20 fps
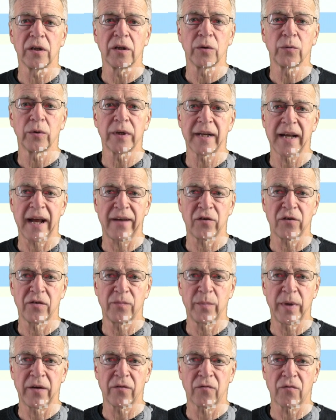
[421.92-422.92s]
would never have
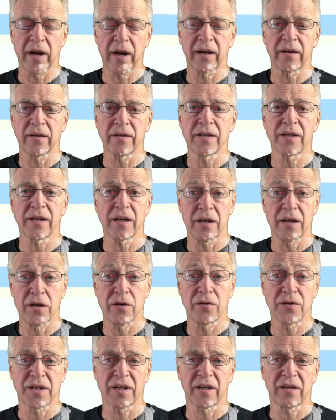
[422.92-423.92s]
been written to
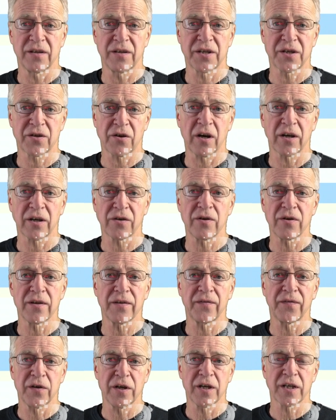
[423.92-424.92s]
use the constructor in the
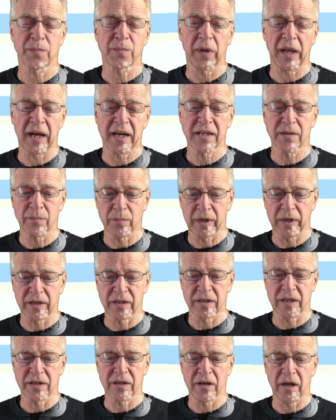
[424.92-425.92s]
first place because
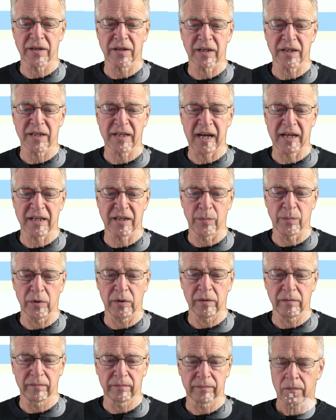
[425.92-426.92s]
it's not accessible,
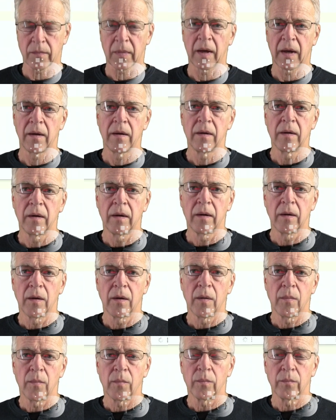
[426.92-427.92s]

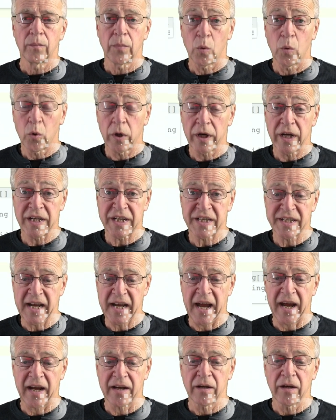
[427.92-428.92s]
but would
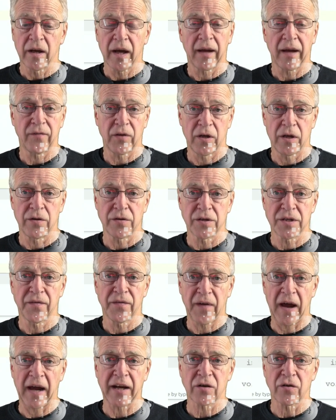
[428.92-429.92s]
instead have used the
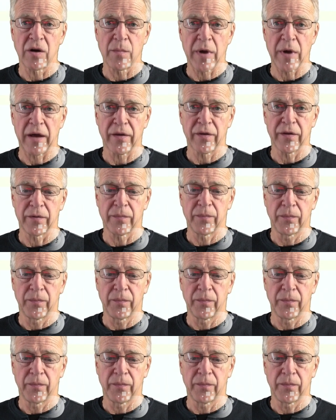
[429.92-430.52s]
factory method.